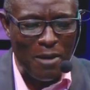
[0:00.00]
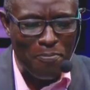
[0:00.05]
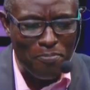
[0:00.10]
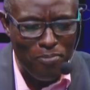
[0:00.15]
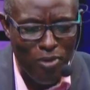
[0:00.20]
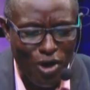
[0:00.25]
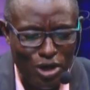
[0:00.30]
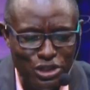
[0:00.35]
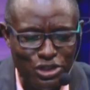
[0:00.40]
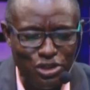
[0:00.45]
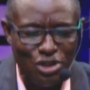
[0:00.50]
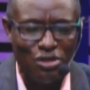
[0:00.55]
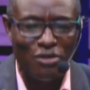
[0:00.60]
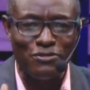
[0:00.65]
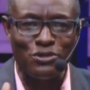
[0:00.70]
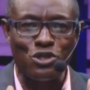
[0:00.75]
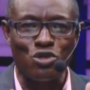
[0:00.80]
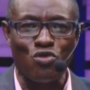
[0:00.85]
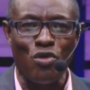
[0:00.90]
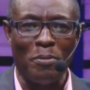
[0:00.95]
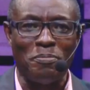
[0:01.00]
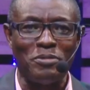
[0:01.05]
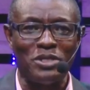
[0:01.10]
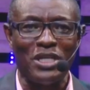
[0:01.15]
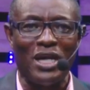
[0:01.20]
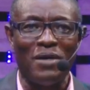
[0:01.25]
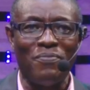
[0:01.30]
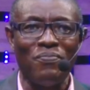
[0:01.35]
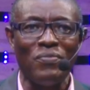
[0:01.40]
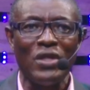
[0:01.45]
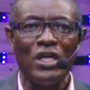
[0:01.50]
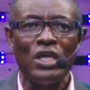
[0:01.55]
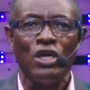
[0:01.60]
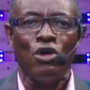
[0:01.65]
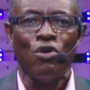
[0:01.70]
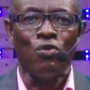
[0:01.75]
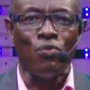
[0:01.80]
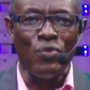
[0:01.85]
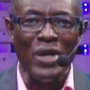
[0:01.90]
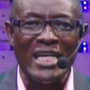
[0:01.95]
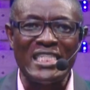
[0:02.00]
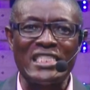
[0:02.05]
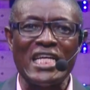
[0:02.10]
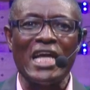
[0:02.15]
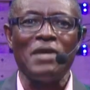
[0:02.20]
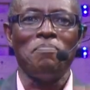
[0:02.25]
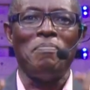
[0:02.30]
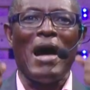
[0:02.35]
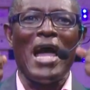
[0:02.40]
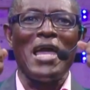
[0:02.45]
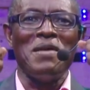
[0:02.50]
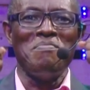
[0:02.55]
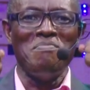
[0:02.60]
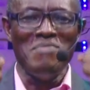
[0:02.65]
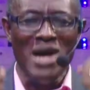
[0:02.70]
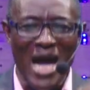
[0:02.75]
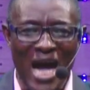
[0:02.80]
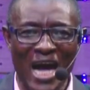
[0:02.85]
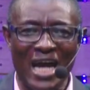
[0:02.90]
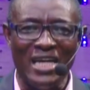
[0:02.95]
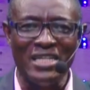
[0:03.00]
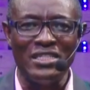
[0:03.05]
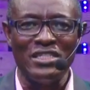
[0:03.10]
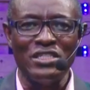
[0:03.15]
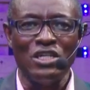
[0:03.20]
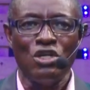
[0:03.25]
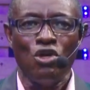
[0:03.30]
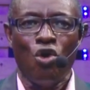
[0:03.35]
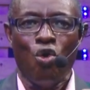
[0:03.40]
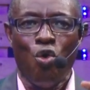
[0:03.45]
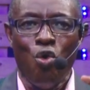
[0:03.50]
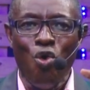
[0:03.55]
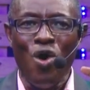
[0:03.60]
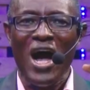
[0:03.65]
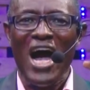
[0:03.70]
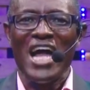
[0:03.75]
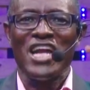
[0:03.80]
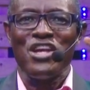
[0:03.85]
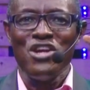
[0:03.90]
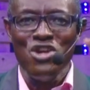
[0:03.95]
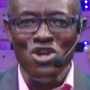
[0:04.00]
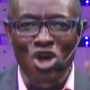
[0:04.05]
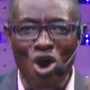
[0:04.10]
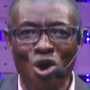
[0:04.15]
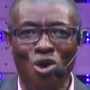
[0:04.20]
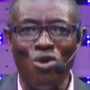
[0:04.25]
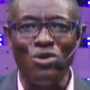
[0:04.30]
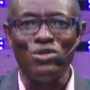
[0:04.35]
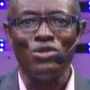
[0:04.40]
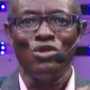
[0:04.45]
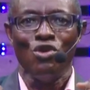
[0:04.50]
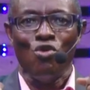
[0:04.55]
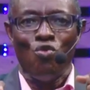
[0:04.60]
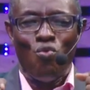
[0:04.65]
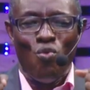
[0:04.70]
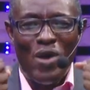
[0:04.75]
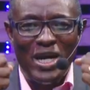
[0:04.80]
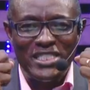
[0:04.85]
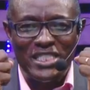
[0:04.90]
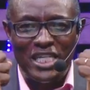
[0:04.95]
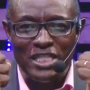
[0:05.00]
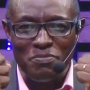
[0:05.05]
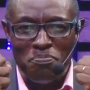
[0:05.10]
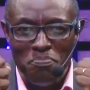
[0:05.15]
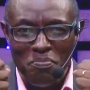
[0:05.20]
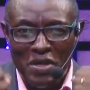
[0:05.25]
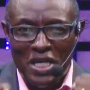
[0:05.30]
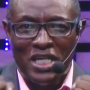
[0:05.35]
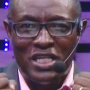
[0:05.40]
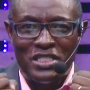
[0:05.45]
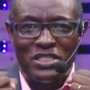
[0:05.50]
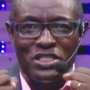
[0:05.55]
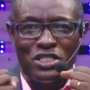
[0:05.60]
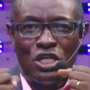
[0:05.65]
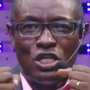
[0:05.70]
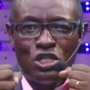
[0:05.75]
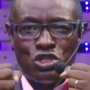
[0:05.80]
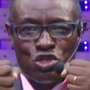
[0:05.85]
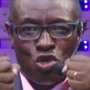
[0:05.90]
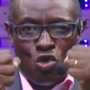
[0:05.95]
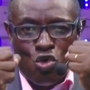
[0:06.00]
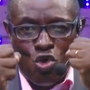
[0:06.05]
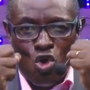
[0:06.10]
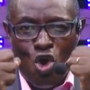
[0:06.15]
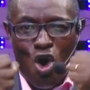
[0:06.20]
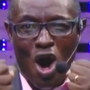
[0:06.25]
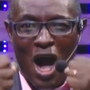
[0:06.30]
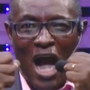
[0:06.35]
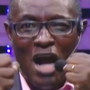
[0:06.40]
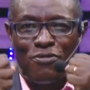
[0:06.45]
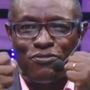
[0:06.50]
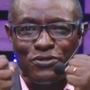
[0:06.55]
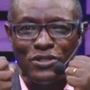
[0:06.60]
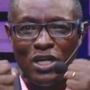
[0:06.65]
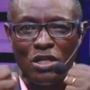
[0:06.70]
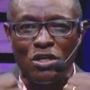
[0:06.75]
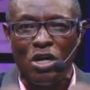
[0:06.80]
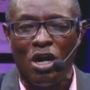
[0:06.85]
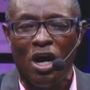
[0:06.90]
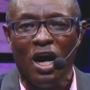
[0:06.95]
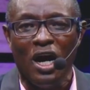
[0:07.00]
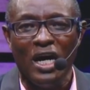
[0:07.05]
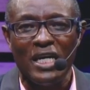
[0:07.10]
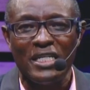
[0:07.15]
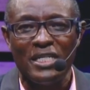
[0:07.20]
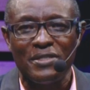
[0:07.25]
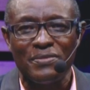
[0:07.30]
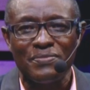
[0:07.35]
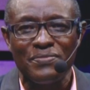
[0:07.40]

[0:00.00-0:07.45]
a portion of scripture written by a man who had known what it means to go after God.